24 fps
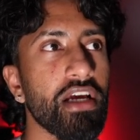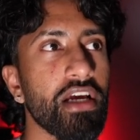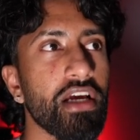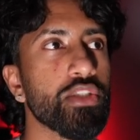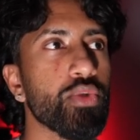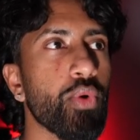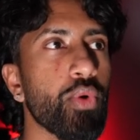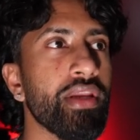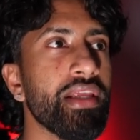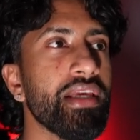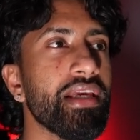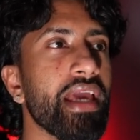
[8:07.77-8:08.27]

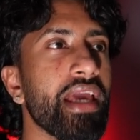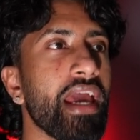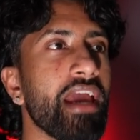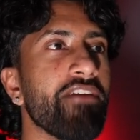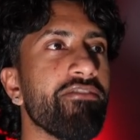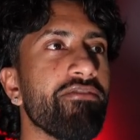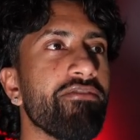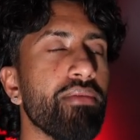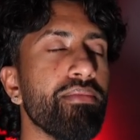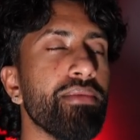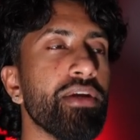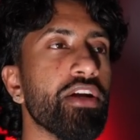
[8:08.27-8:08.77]
20K
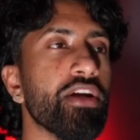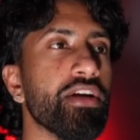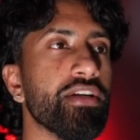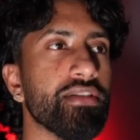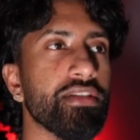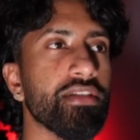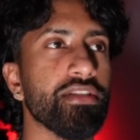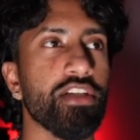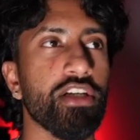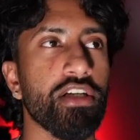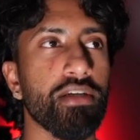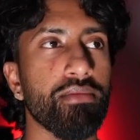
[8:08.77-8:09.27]
from here
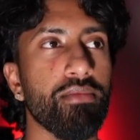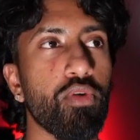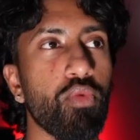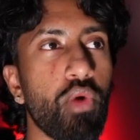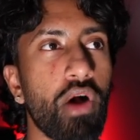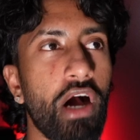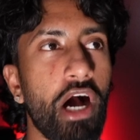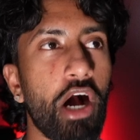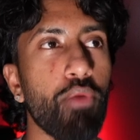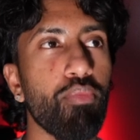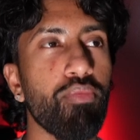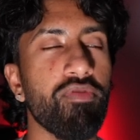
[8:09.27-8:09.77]
into Turbo will
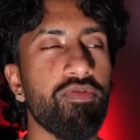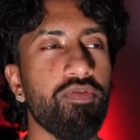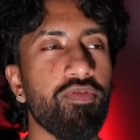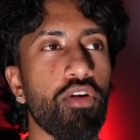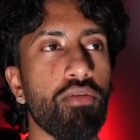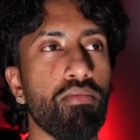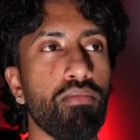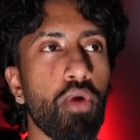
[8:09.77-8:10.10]
outperform